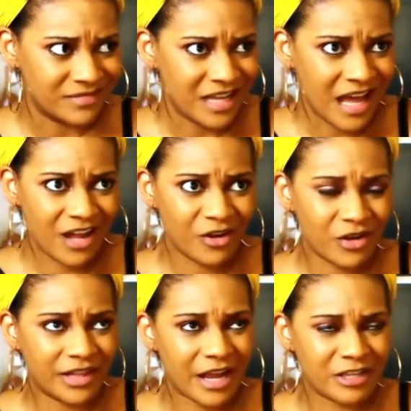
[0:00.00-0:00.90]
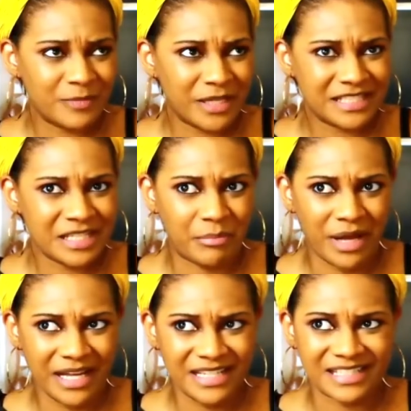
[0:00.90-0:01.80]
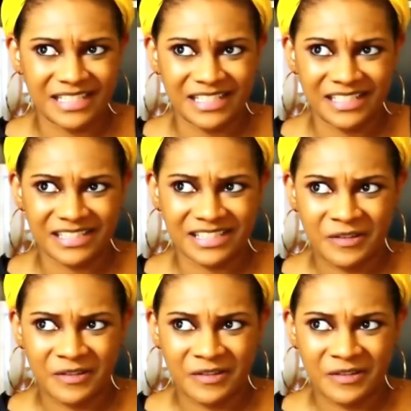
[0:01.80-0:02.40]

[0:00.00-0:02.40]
I was about to say Pisces.